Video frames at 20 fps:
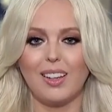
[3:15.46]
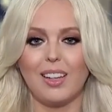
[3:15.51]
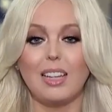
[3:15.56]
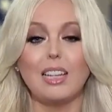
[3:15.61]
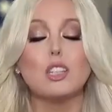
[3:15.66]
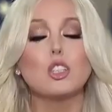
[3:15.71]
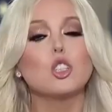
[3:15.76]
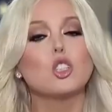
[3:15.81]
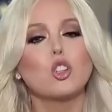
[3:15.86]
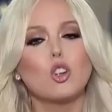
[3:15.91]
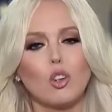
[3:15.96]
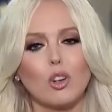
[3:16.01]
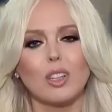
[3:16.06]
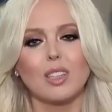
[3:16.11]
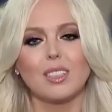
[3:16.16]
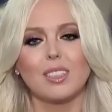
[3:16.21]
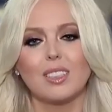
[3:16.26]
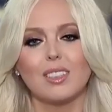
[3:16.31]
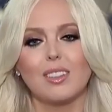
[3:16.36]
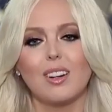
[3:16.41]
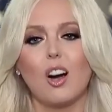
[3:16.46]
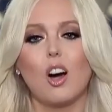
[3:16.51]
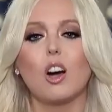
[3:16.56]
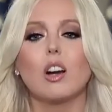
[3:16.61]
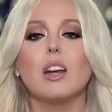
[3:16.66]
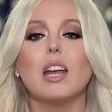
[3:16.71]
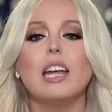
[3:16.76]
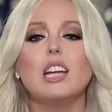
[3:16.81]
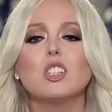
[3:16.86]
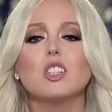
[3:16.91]
In short, our
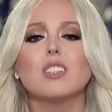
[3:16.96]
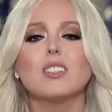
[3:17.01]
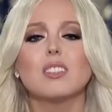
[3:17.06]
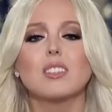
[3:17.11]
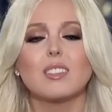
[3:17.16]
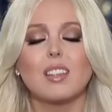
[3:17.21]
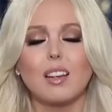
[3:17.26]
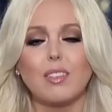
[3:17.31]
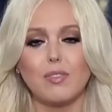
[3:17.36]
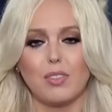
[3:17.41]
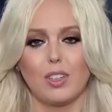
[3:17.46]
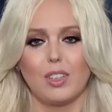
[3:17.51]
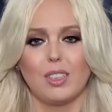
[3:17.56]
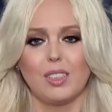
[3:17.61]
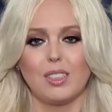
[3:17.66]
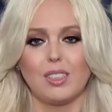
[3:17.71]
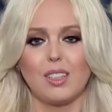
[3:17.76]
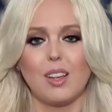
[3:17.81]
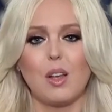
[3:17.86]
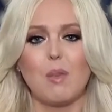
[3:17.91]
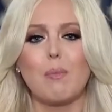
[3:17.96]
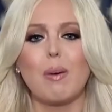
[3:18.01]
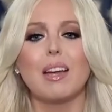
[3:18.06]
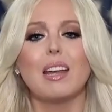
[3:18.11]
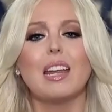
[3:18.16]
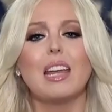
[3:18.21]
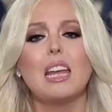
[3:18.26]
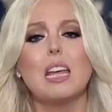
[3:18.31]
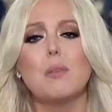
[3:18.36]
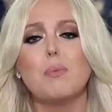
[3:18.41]
nation suffers by
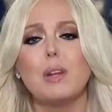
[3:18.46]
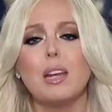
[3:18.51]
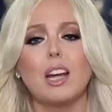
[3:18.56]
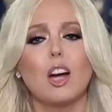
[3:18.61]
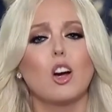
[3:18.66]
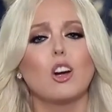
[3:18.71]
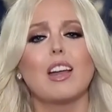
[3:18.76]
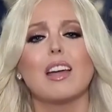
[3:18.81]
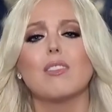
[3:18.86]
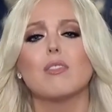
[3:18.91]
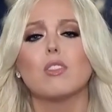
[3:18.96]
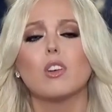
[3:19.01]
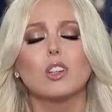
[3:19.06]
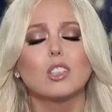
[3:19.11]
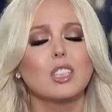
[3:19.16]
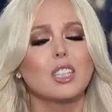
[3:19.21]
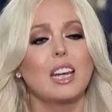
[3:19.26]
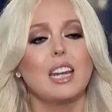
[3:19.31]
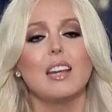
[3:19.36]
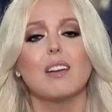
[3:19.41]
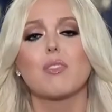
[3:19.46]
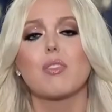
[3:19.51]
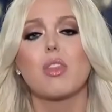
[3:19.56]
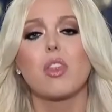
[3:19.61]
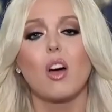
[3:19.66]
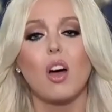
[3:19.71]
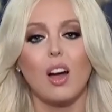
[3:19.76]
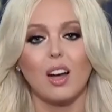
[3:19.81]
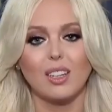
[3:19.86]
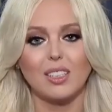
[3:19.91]
inhibiting our diversity of
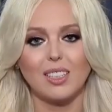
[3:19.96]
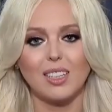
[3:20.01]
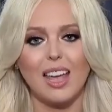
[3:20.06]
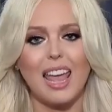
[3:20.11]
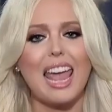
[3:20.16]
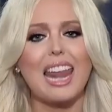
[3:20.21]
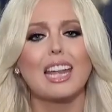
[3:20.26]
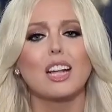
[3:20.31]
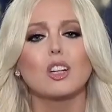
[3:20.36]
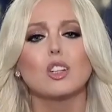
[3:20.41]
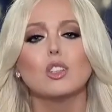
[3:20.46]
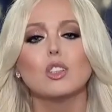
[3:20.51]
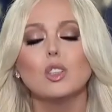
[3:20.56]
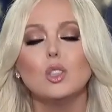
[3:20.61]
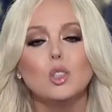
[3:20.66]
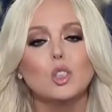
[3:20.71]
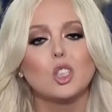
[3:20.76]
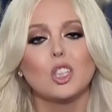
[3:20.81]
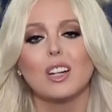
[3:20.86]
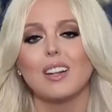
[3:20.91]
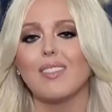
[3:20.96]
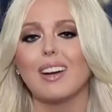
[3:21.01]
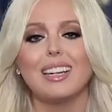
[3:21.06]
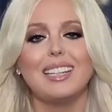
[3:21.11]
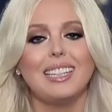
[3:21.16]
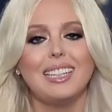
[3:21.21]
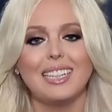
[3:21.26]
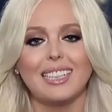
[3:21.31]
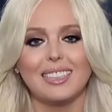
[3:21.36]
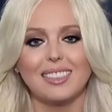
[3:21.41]
thought and inclusion of
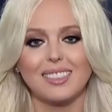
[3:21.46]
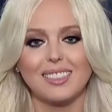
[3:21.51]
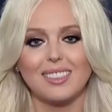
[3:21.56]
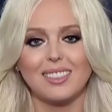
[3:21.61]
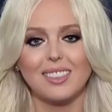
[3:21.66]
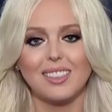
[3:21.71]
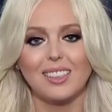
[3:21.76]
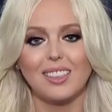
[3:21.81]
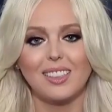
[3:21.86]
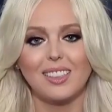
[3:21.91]
ideas.